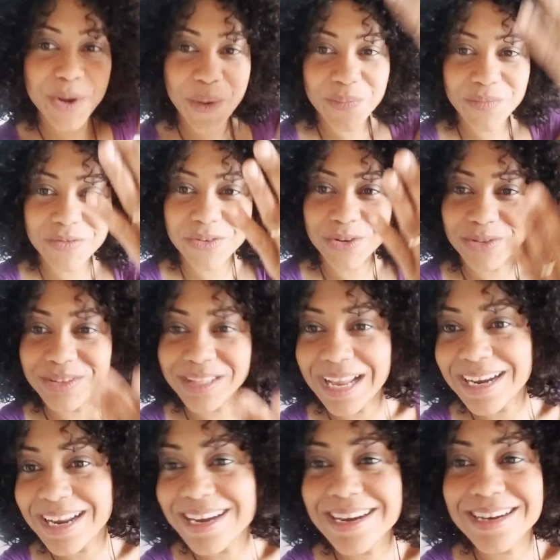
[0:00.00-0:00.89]
come from
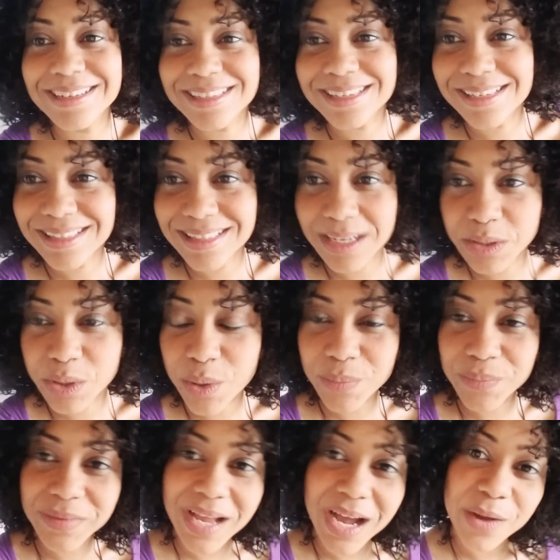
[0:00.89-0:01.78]
that energy that
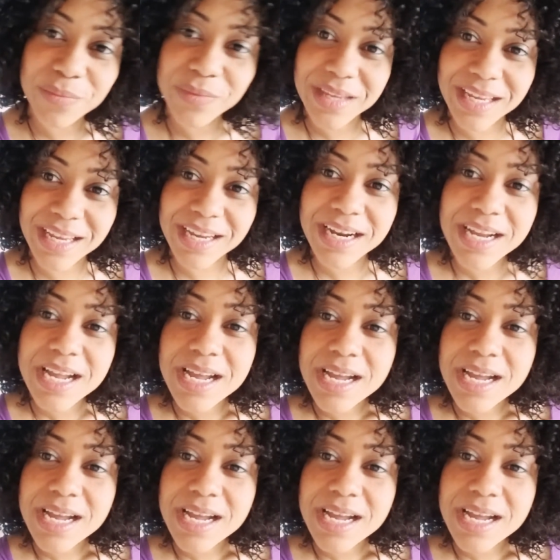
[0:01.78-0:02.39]
come down here